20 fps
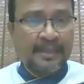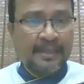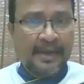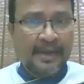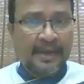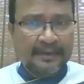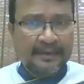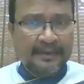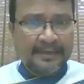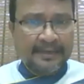
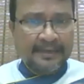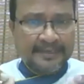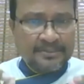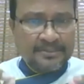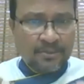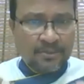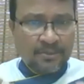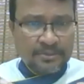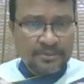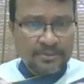And it is
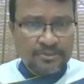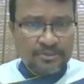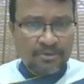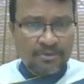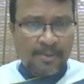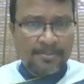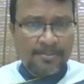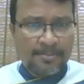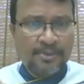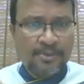also
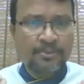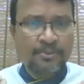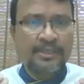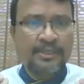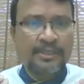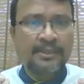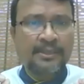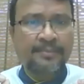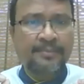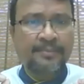up to
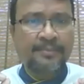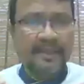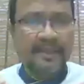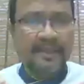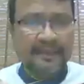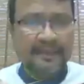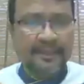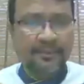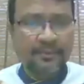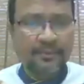the
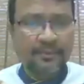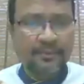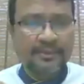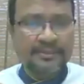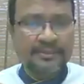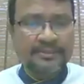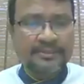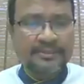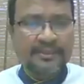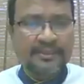bakery
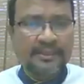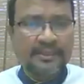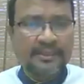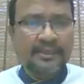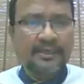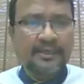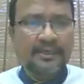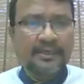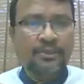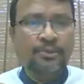owners
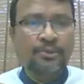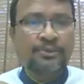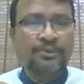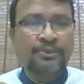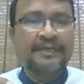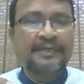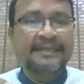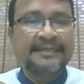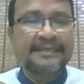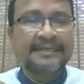to
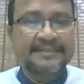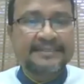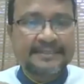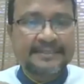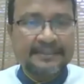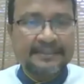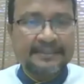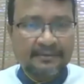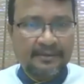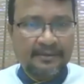teach
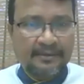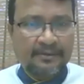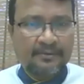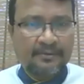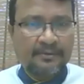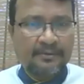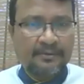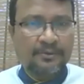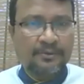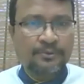the
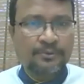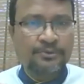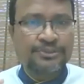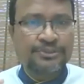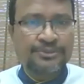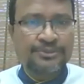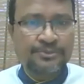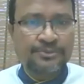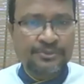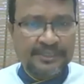crowd or to,
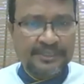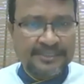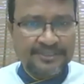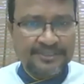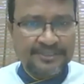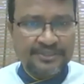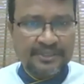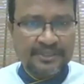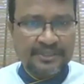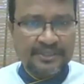to teach
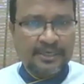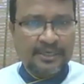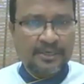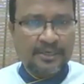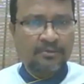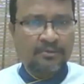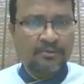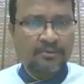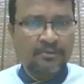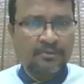the
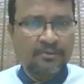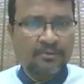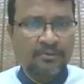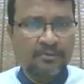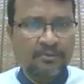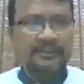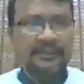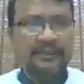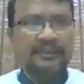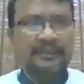town
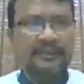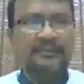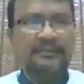that